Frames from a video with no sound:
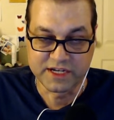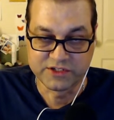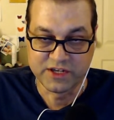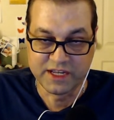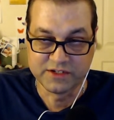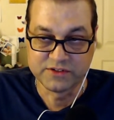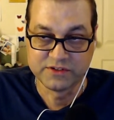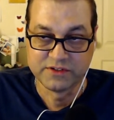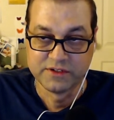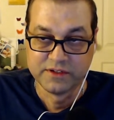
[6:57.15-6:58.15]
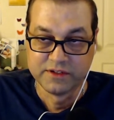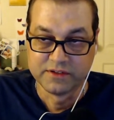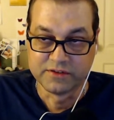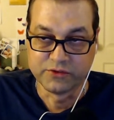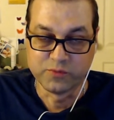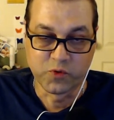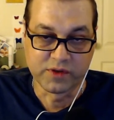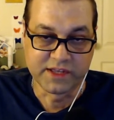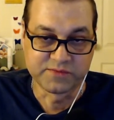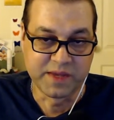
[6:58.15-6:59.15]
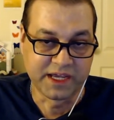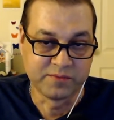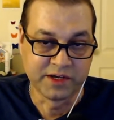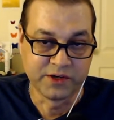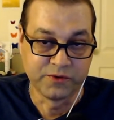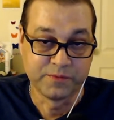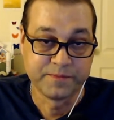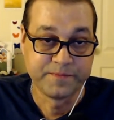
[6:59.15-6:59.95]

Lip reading: change to more or less make it my own.